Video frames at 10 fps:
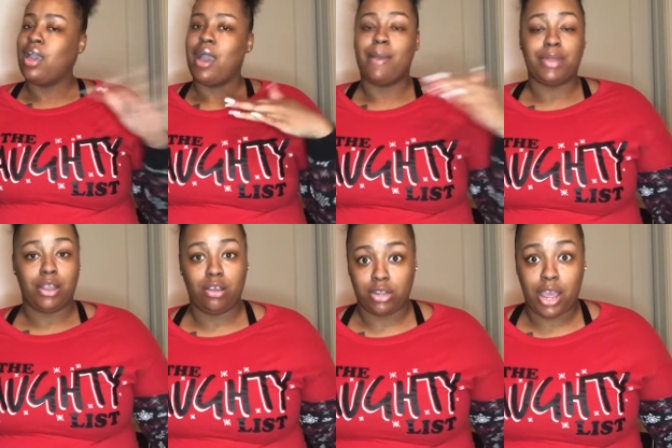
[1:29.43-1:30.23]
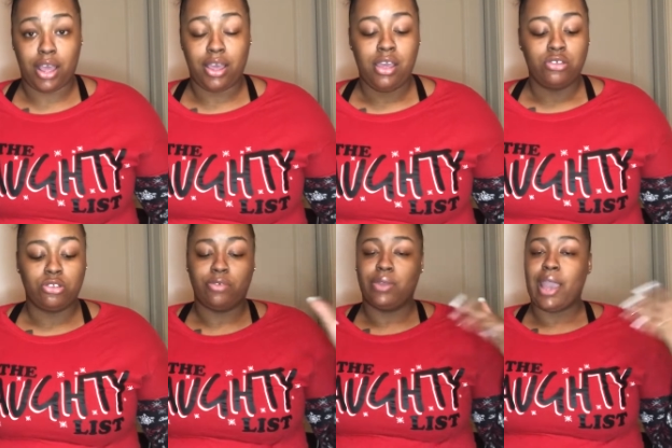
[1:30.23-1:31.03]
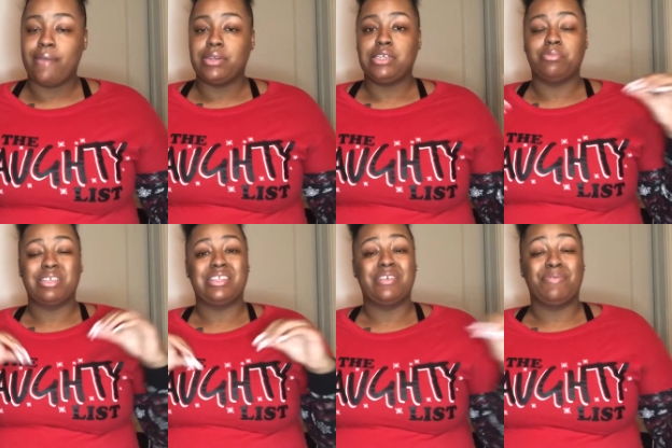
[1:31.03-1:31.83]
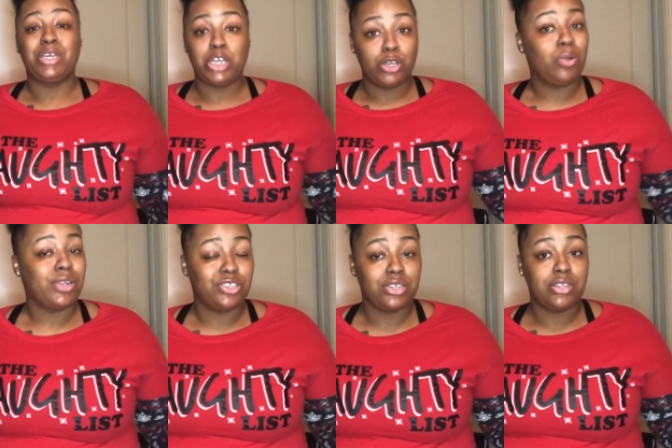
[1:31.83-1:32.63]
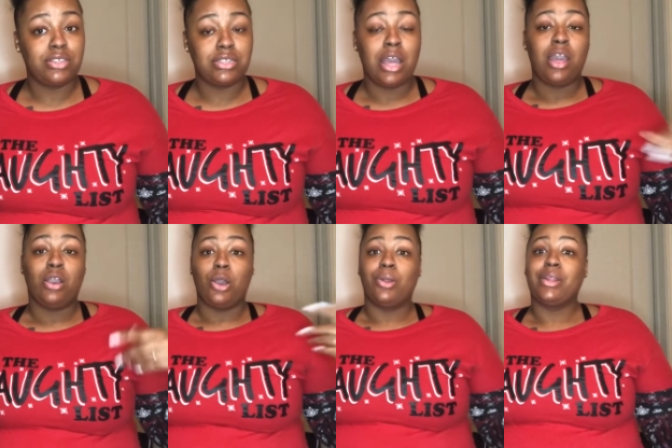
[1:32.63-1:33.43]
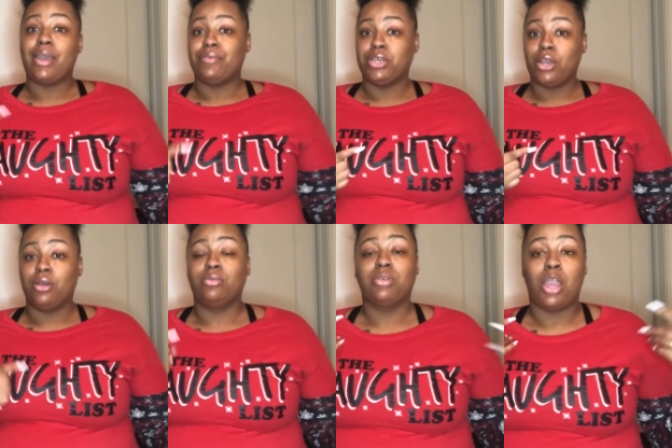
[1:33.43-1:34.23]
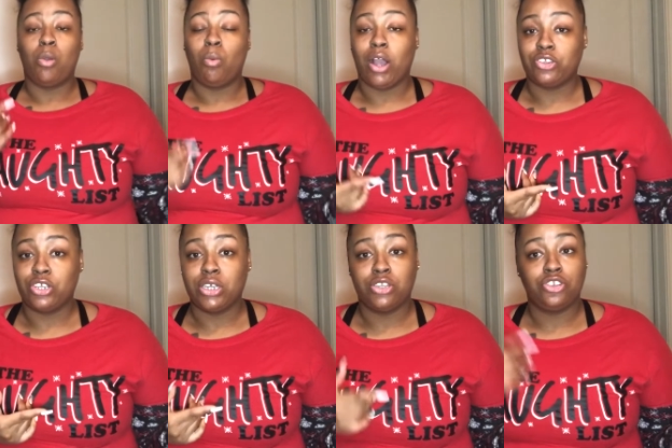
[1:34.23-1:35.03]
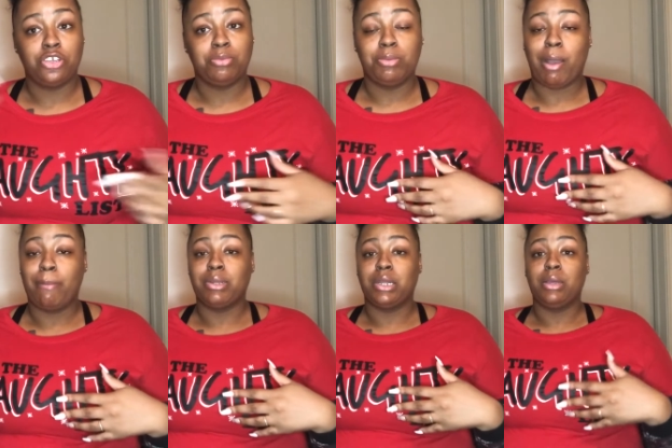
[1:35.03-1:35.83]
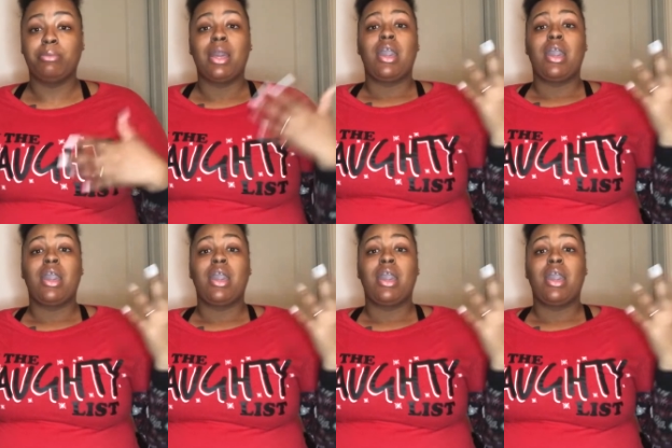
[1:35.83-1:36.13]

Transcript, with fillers: I'm not going to lie. So, if you have any specific questions, go to that video and watch it. It should be popping up.